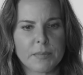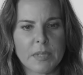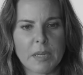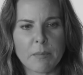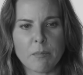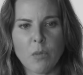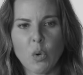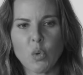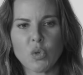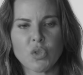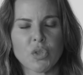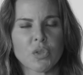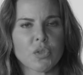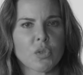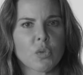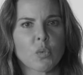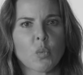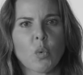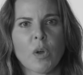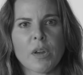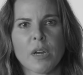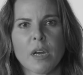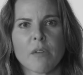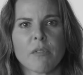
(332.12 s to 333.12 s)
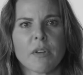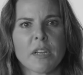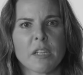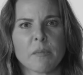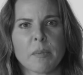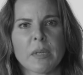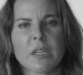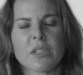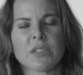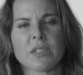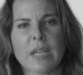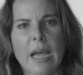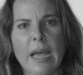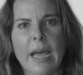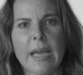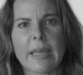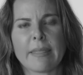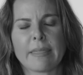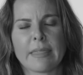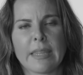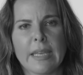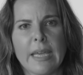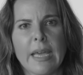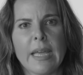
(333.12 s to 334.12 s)
emotions or whatever, it's because I,
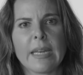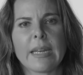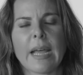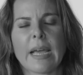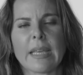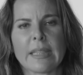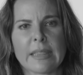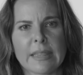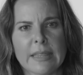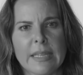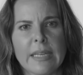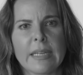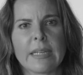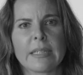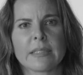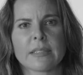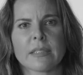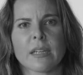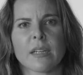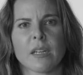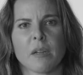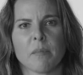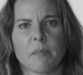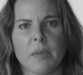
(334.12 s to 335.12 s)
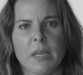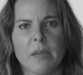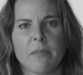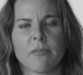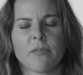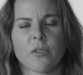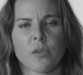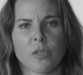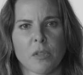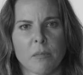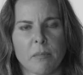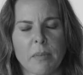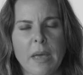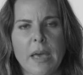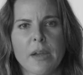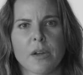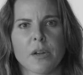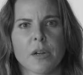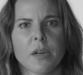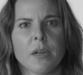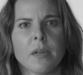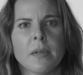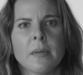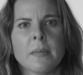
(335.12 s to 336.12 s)
at the end, I think it's gonna be for the
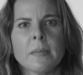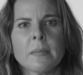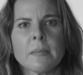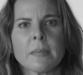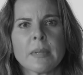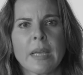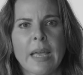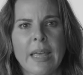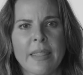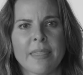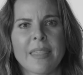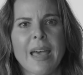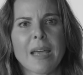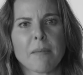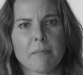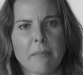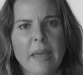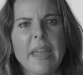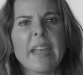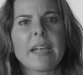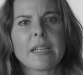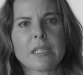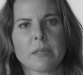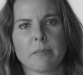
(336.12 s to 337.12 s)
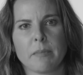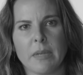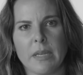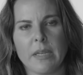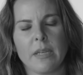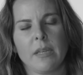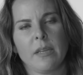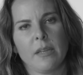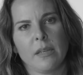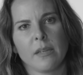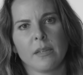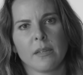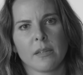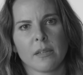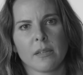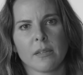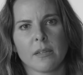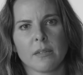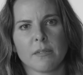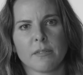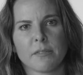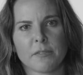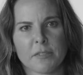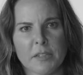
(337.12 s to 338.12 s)
better. And that makes me
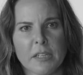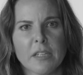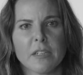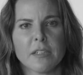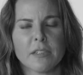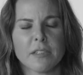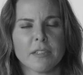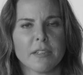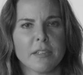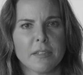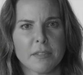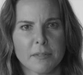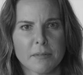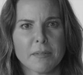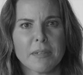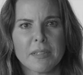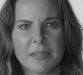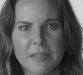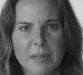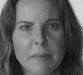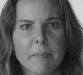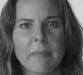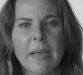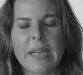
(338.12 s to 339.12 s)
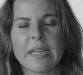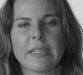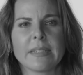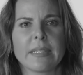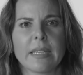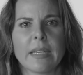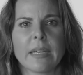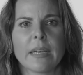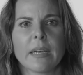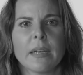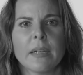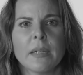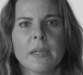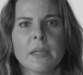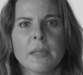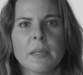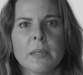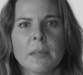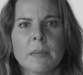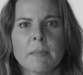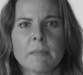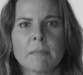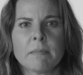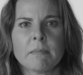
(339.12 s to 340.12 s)
feel amazing.
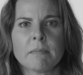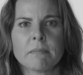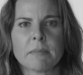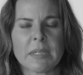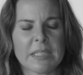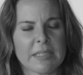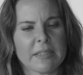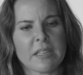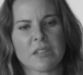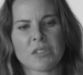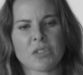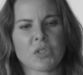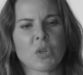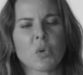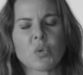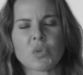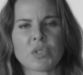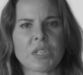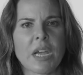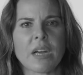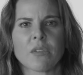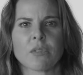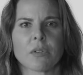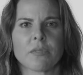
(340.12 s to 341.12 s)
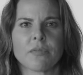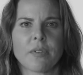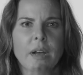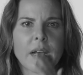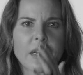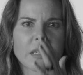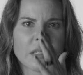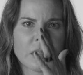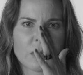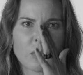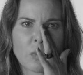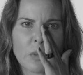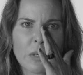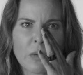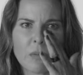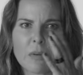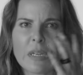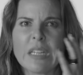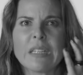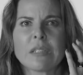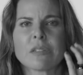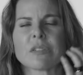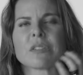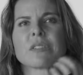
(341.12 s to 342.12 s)
But there's no sacrifice. We
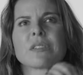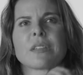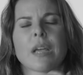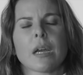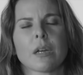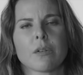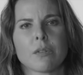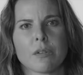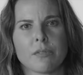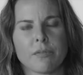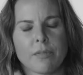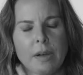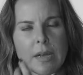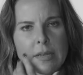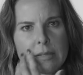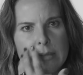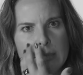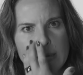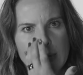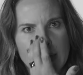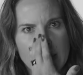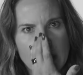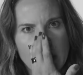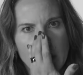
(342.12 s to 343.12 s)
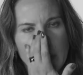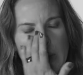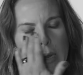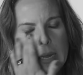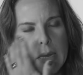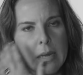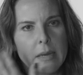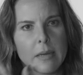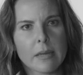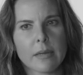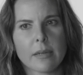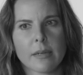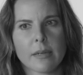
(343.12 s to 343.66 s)
don't need to sacrifice in any way.